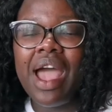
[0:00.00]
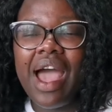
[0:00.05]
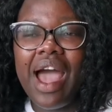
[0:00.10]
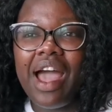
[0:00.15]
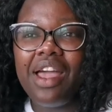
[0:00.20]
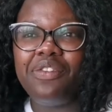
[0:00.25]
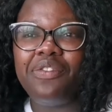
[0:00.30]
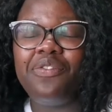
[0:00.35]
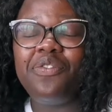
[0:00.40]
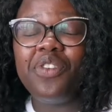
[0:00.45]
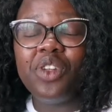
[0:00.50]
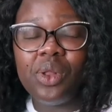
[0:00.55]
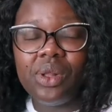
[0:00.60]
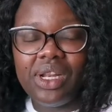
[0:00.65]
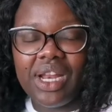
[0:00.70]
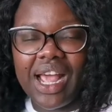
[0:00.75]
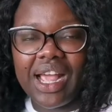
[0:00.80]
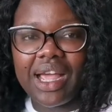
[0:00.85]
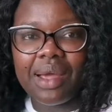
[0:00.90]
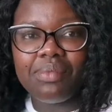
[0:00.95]
I feel
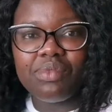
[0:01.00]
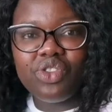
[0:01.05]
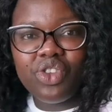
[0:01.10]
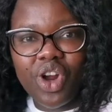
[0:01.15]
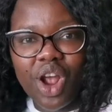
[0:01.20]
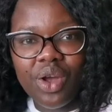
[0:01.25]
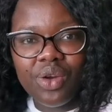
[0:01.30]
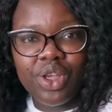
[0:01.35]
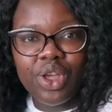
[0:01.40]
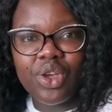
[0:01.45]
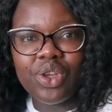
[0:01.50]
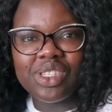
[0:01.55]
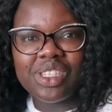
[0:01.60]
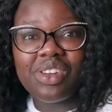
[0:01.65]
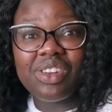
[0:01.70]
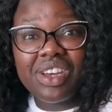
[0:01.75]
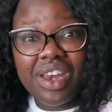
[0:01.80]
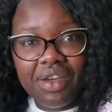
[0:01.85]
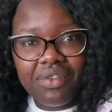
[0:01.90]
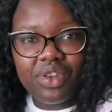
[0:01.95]
like I'm drowning, because I'll
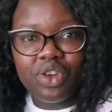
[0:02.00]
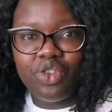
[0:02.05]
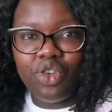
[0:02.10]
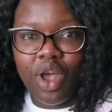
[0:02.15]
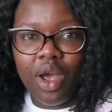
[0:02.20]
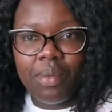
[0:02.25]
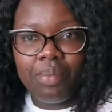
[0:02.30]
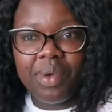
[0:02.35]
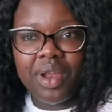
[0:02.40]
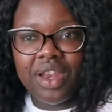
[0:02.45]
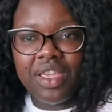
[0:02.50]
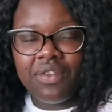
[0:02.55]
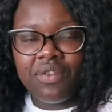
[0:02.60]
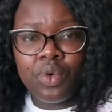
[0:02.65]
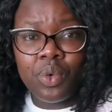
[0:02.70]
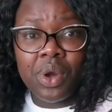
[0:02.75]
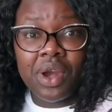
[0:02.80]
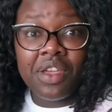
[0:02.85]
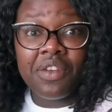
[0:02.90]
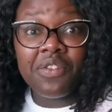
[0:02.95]
never drown, but
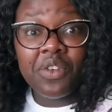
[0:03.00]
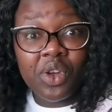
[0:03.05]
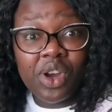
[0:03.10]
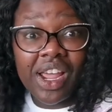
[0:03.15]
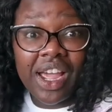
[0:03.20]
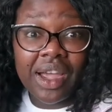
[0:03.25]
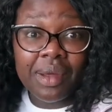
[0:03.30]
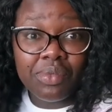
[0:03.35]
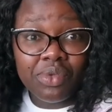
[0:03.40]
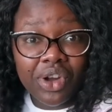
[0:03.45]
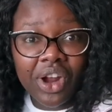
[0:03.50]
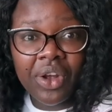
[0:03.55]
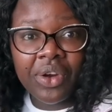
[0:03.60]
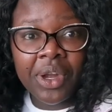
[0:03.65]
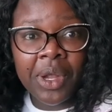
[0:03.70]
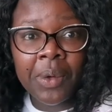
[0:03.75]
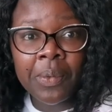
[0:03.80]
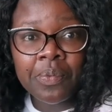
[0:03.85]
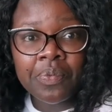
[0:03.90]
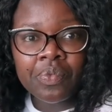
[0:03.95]
even when I feel like I'm
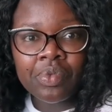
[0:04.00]
drowning,